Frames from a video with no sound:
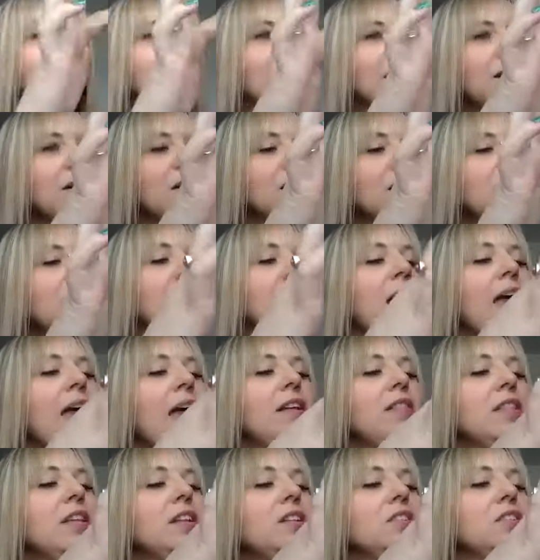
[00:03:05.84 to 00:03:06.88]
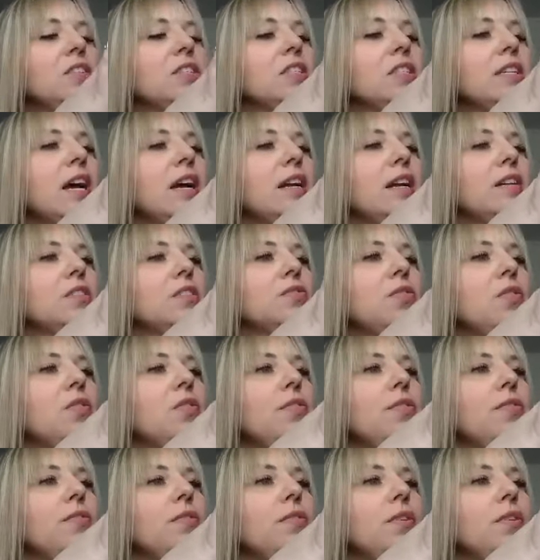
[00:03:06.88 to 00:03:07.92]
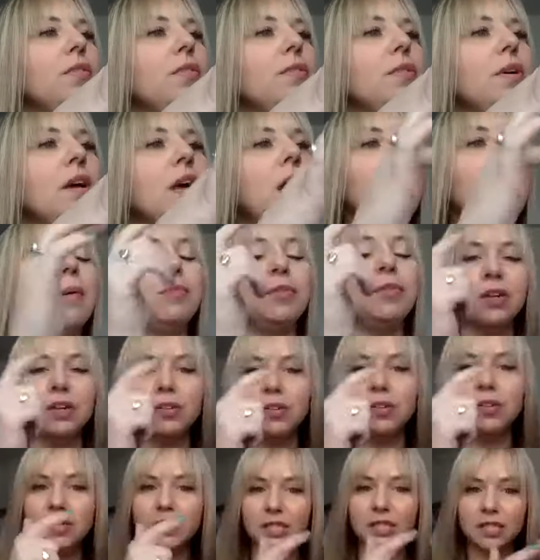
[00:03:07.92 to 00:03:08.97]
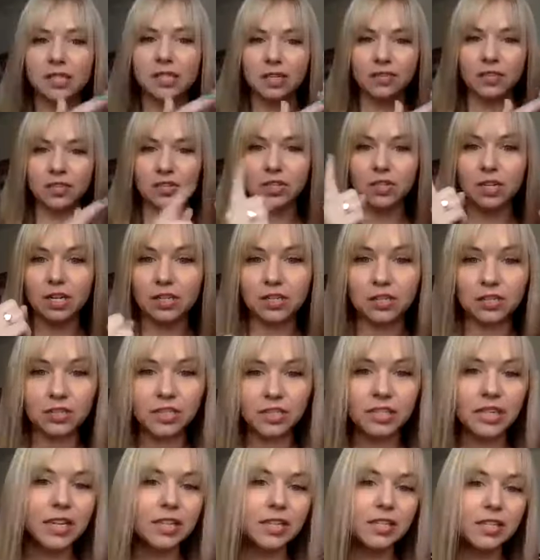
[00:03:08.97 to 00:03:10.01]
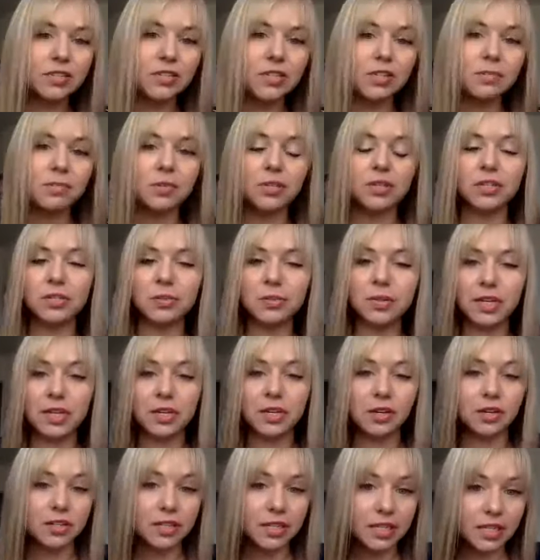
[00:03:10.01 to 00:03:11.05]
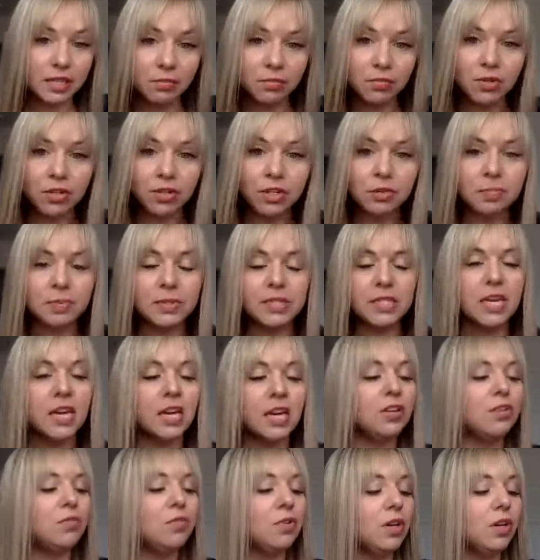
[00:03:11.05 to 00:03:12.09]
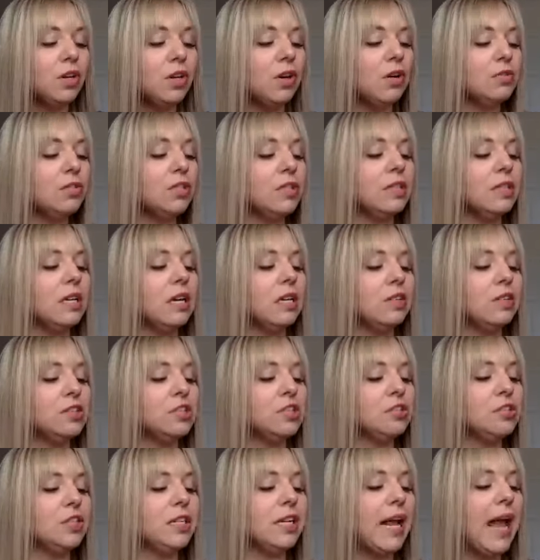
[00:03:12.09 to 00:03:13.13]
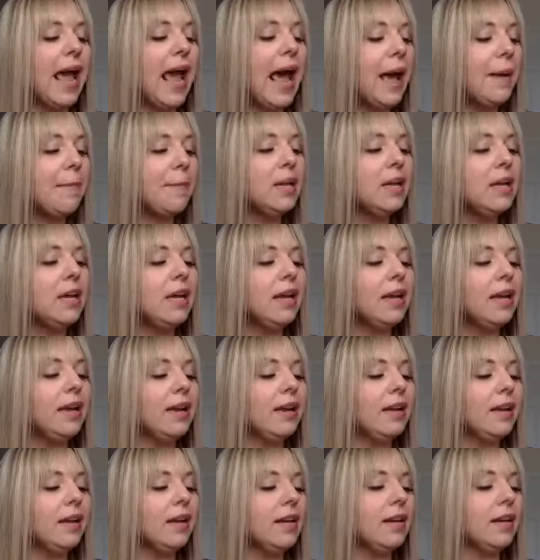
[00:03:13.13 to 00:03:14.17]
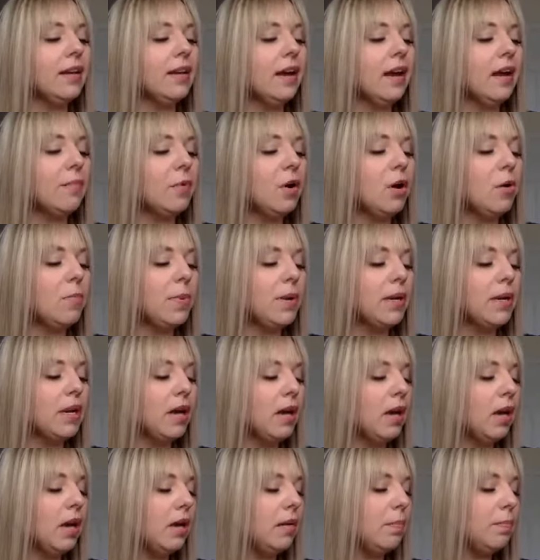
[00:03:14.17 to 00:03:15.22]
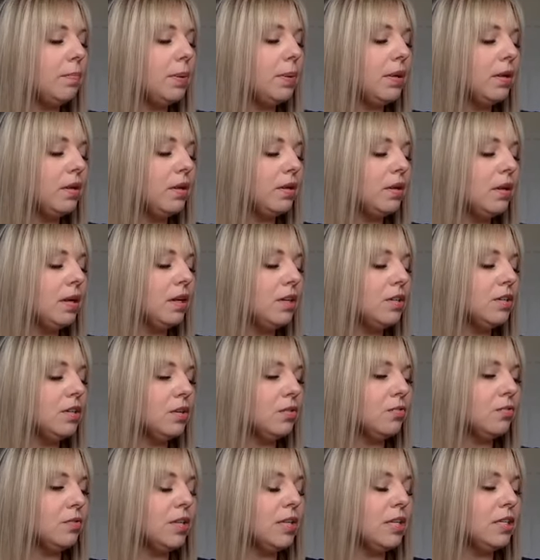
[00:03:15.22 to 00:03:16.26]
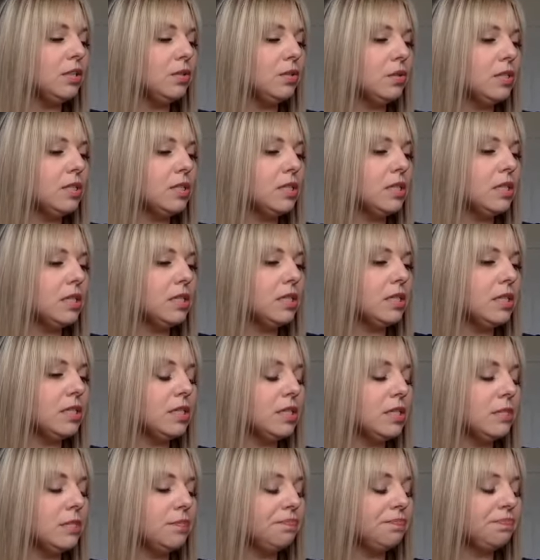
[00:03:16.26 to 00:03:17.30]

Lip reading: later. And then just kind of scroll through. You can do this in the official Color Street Stylist group. You can do it in your team groups. You can go to the Color Street app and open up under resources.